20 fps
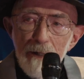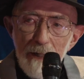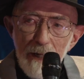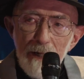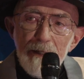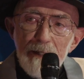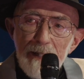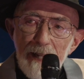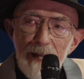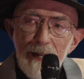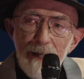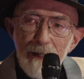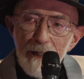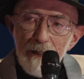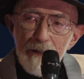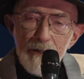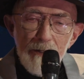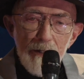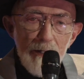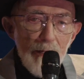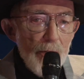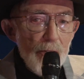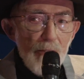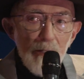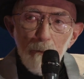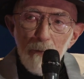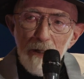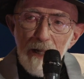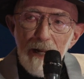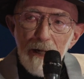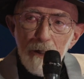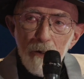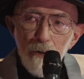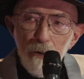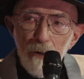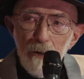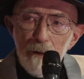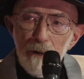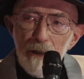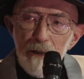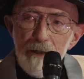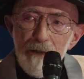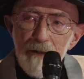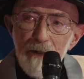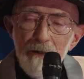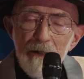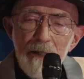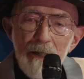and galaxies and black holes.